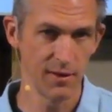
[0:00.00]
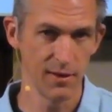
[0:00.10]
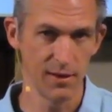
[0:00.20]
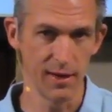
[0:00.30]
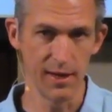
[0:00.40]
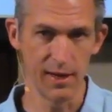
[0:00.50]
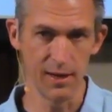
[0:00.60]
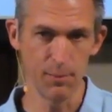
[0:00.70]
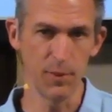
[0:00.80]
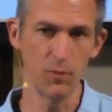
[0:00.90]
and
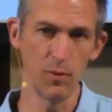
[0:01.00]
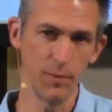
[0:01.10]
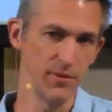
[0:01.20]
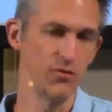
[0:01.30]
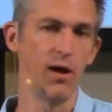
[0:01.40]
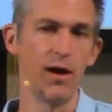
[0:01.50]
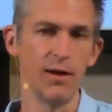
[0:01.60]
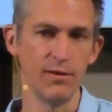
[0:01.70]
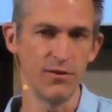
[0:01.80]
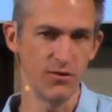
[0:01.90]
people will be
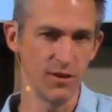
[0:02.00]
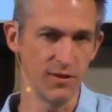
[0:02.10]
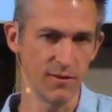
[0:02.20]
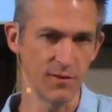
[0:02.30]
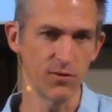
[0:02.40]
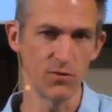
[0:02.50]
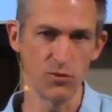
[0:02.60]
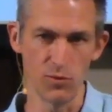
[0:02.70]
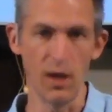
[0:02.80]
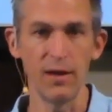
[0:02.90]
drawn to Jesus
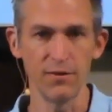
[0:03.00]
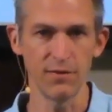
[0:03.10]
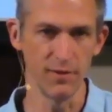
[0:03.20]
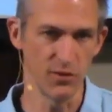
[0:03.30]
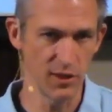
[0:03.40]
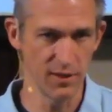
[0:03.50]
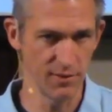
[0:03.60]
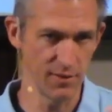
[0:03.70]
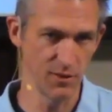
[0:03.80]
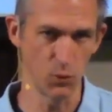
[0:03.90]
through us and the change
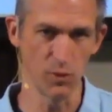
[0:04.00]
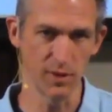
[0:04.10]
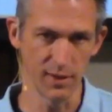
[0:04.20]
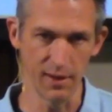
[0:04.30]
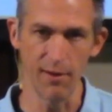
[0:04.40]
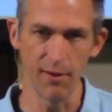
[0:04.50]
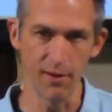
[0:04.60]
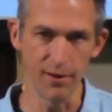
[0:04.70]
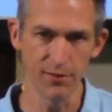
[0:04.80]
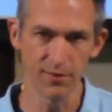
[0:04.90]
that he's working in our
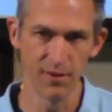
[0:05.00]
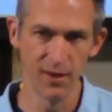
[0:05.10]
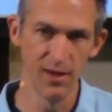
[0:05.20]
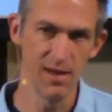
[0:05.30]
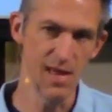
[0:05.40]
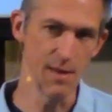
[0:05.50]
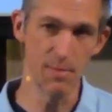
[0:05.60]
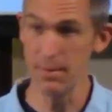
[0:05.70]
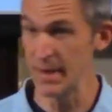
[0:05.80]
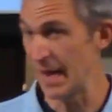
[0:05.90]
hearts. And
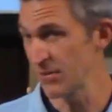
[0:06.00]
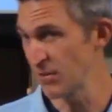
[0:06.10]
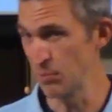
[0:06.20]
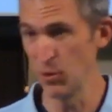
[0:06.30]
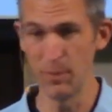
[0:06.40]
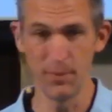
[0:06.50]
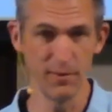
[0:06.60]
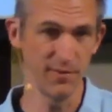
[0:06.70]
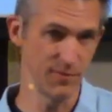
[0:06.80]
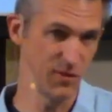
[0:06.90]
maybe that's the
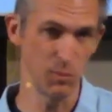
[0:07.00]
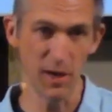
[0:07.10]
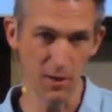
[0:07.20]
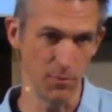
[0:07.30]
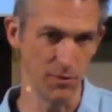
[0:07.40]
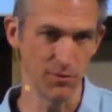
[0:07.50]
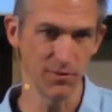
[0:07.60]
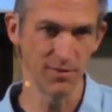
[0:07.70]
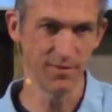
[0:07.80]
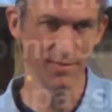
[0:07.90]
purpose of these parables.